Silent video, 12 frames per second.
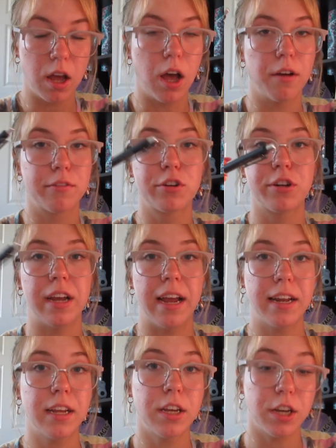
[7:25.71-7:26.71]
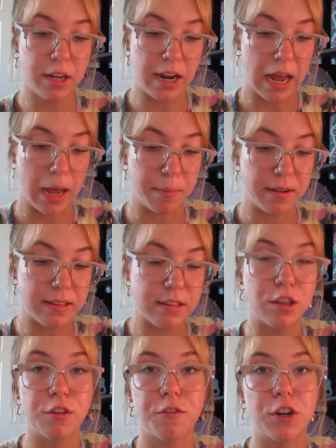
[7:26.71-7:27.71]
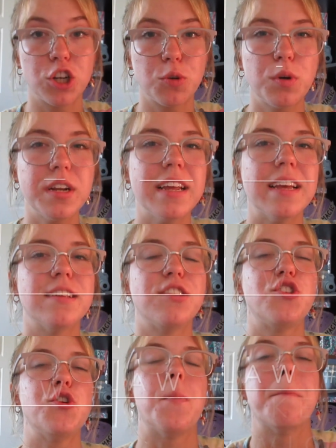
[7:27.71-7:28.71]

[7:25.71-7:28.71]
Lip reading: of creating good habits, the first one is to